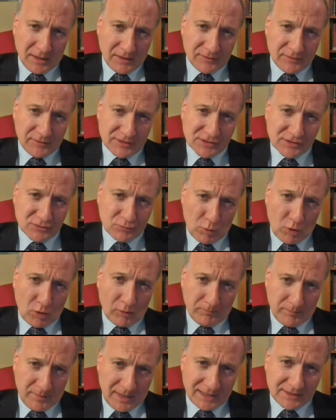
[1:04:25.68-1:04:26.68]
And this is
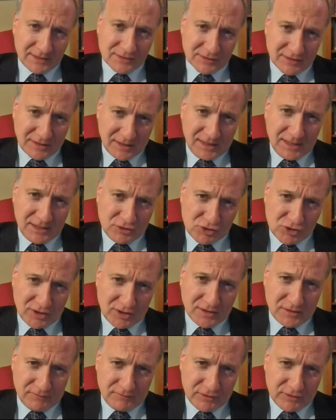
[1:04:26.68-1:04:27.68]
what makes each
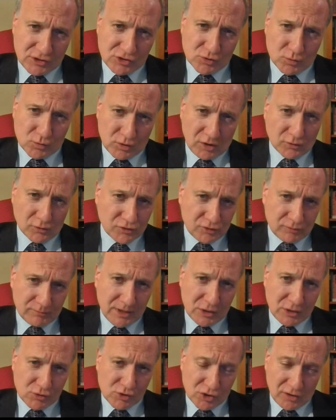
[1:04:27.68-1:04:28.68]
individual
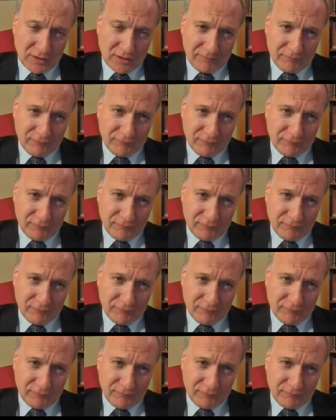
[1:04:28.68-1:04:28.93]
contribution